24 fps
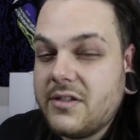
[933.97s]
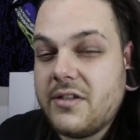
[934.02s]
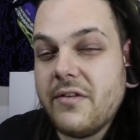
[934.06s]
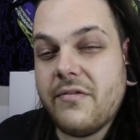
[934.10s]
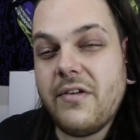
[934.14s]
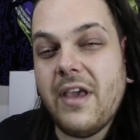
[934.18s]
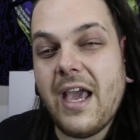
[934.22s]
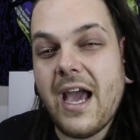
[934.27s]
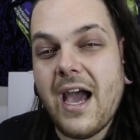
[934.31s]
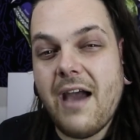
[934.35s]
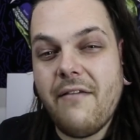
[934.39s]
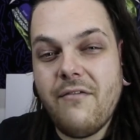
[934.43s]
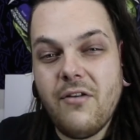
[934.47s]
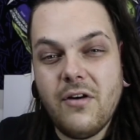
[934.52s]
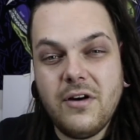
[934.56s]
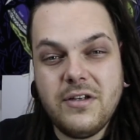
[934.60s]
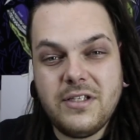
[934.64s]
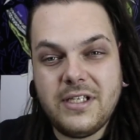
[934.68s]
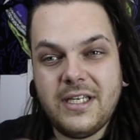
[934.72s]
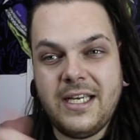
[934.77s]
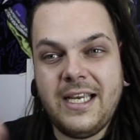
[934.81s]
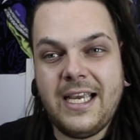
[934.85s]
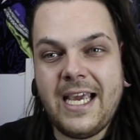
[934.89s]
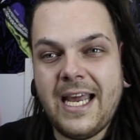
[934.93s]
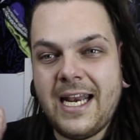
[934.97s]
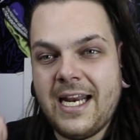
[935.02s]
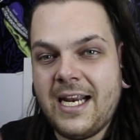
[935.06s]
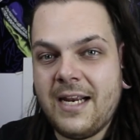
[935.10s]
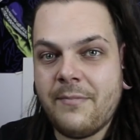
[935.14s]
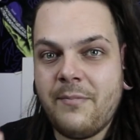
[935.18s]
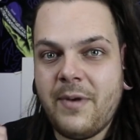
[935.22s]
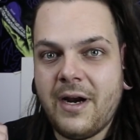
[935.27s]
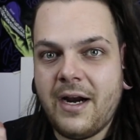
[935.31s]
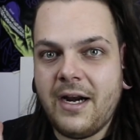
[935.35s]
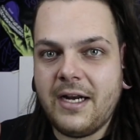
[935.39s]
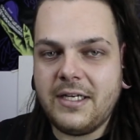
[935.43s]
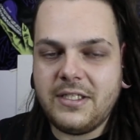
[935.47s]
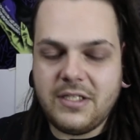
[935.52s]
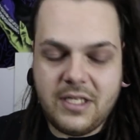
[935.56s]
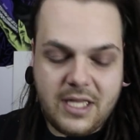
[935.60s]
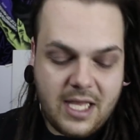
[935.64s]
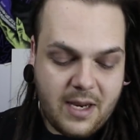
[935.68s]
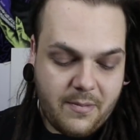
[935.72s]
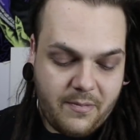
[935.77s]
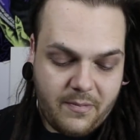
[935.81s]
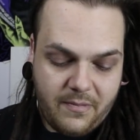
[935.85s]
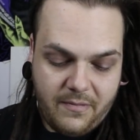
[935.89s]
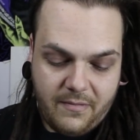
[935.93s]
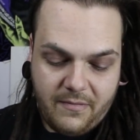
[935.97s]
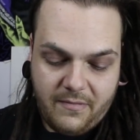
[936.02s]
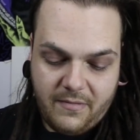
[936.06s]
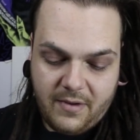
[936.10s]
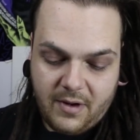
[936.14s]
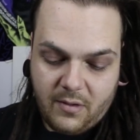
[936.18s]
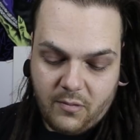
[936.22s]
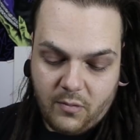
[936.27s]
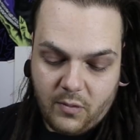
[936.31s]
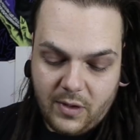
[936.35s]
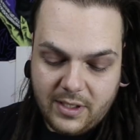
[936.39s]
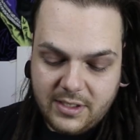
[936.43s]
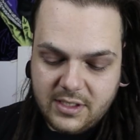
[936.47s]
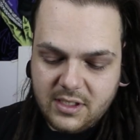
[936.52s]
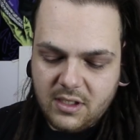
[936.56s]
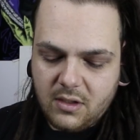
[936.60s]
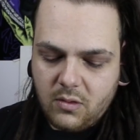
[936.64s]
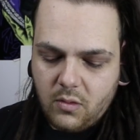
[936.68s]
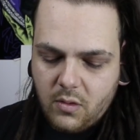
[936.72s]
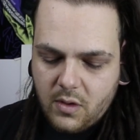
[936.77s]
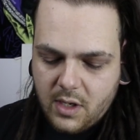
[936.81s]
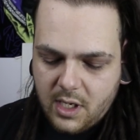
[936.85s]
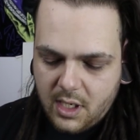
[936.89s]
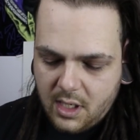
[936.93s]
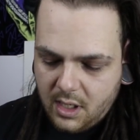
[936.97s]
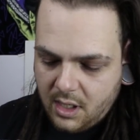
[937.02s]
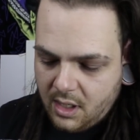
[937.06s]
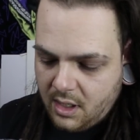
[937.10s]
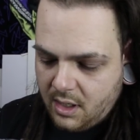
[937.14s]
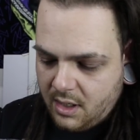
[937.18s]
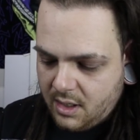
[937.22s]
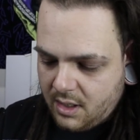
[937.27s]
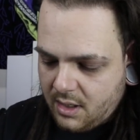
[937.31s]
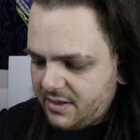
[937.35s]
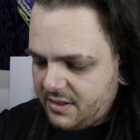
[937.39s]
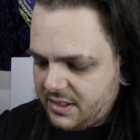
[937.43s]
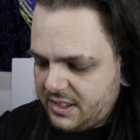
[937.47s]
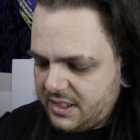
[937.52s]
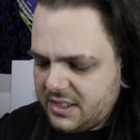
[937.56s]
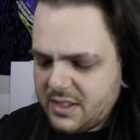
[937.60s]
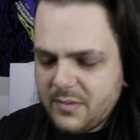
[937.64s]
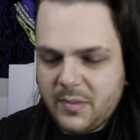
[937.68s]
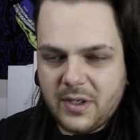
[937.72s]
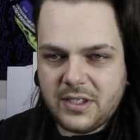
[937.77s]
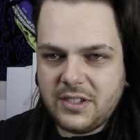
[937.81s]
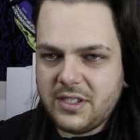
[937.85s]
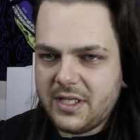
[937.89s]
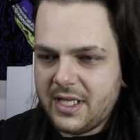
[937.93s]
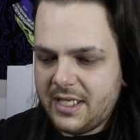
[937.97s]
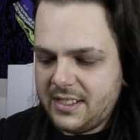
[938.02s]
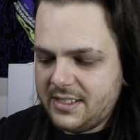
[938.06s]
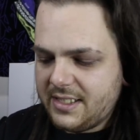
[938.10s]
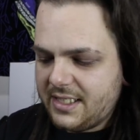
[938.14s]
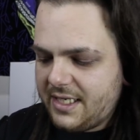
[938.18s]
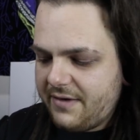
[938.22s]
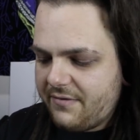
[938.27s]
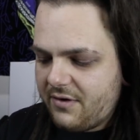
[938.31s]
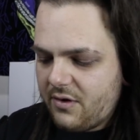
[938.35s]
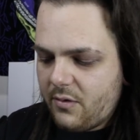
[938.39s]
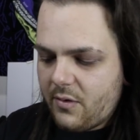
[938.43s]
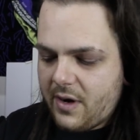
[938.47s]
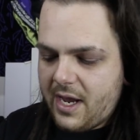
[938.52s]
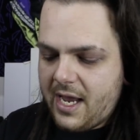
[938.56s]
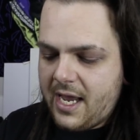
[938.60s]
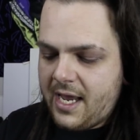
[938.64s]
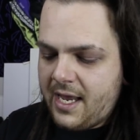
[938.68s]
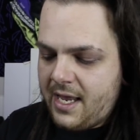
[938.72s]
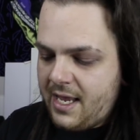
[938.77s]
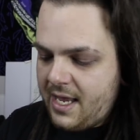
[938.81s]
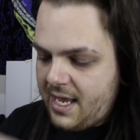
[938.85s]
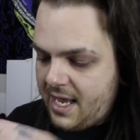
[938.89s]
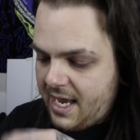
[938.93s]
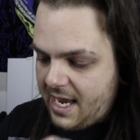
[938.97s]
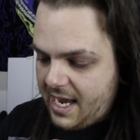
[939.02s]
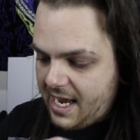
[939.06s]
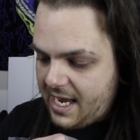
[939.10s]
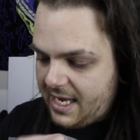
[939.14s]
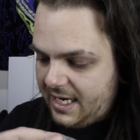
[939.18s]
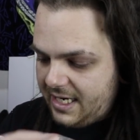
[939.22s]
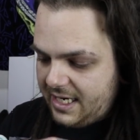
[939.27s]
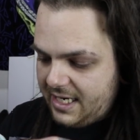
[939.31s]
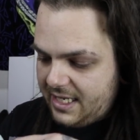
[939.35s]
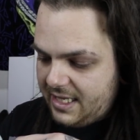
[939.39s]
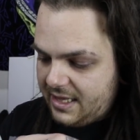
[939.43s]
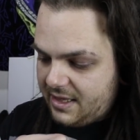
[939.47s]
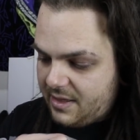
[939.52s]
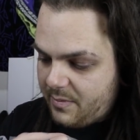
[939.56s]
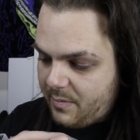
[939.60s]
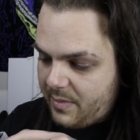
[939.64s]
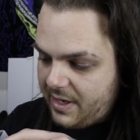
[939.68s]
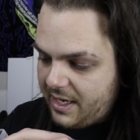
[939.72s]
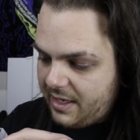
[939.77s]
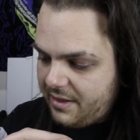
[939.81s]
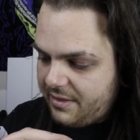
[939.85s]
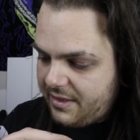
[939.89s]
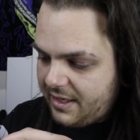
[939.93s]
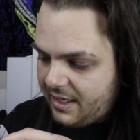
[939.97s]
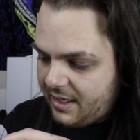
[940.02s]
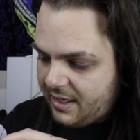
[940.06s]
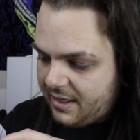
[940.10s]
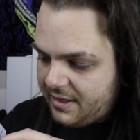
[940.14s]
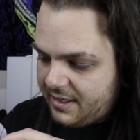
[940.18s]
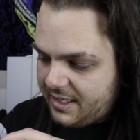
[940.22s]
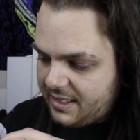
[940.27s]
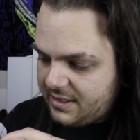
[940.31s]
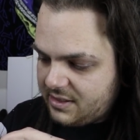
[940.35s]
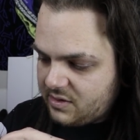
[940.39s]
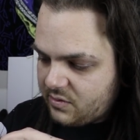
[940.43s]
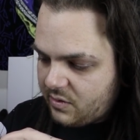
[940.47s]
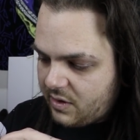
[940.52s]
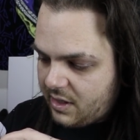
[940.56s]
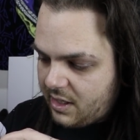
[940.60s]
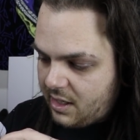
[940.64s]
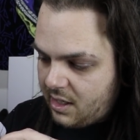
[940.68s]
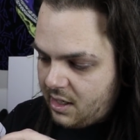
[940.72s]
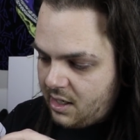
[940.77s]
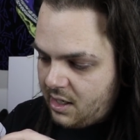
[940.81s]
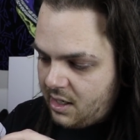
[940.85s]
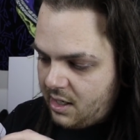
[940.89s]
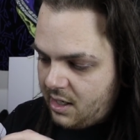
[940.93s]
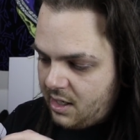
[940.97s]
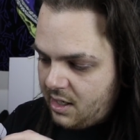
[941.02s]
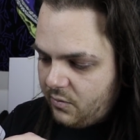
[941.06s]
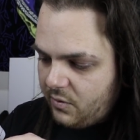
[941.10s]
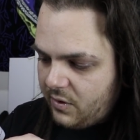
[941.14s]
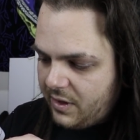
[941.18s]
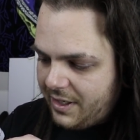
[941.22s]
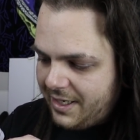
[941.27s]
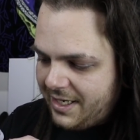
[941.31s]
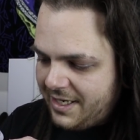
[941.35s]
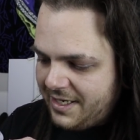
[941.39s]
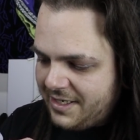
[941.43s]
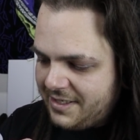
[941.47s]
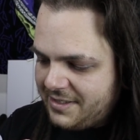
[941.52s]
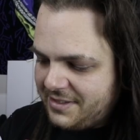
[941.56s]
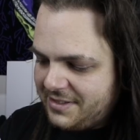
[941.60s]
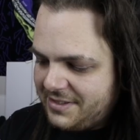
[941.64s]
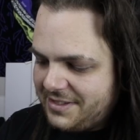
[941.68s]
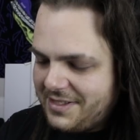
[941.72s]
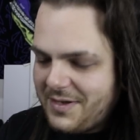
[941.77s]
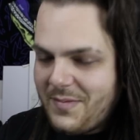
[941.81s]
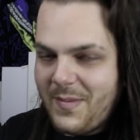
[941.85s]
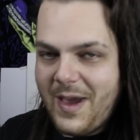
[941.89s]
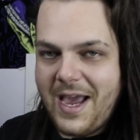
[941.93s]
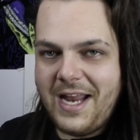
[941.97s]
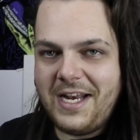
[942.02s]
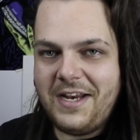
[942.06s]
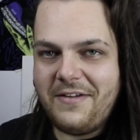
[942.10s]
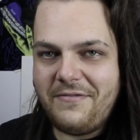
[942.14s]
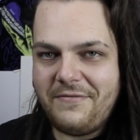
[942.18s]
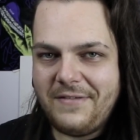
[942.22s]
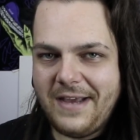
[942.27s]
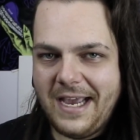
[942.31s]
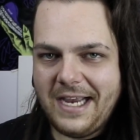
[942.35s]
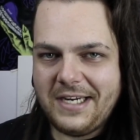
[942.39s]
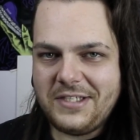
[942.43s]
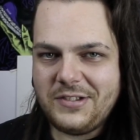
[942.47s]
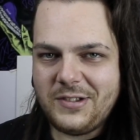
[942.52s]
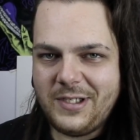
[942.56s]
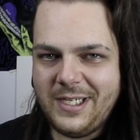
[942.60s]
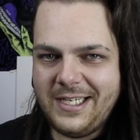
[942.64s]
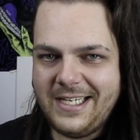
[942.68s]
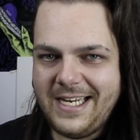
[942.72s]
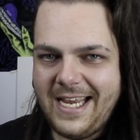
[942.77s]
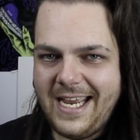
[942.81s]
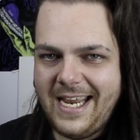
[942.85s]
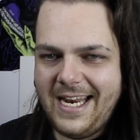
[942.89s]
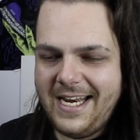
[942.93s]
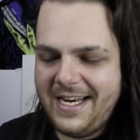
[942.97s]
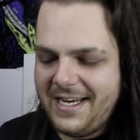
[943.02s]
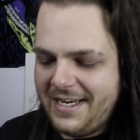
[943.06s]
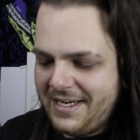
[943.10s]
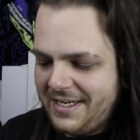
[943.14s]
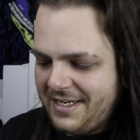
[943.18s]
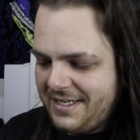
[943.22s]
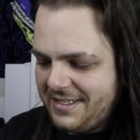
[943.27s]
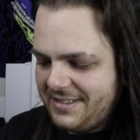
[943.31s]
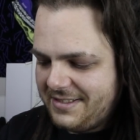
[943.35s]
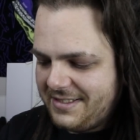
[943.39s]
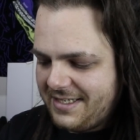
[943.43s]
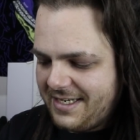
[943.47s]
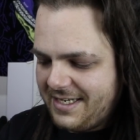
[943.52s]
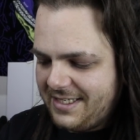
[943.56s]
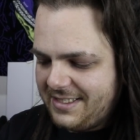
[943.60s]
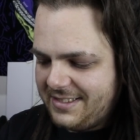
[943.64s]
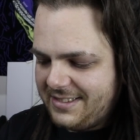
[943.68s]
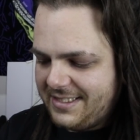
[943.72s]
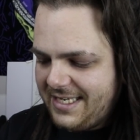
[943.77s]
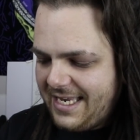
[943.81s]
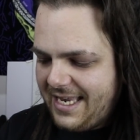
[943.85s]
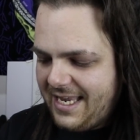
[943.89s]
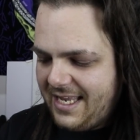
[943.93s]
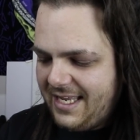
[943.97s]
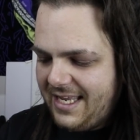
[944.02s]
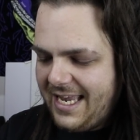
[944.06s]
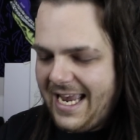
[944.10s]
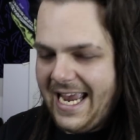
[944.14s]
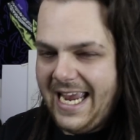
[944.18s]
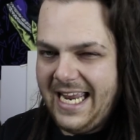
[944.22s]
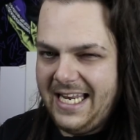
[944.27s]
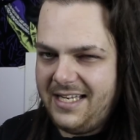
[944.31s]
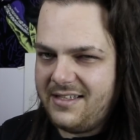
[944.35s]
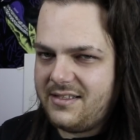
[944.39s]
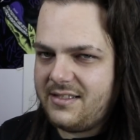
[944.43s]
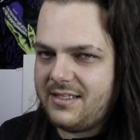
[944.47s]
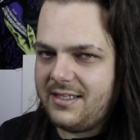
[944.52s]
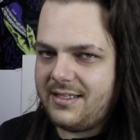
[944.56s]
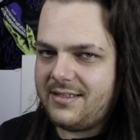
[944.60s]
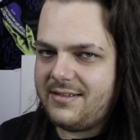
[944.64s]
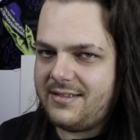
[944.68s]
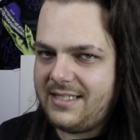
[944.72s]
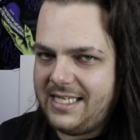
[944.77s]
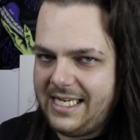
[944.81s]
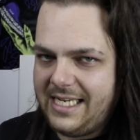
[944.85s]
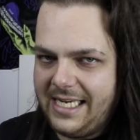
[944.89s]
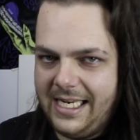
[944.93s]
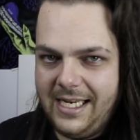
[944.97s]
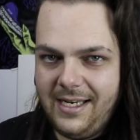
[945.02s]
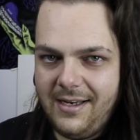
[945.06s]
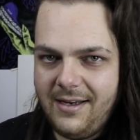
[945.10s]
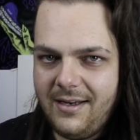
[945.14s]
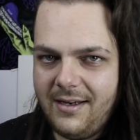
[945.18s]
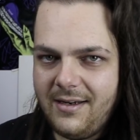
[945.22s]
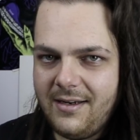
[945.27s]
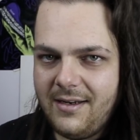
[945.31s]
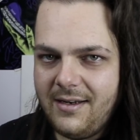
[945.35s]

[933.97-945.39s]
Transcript: So if you have yours, you can kind of compare it to that original one. There's just a bunch of things that give it away. And the big thing on this one was the manufacturing date. It says 8/16,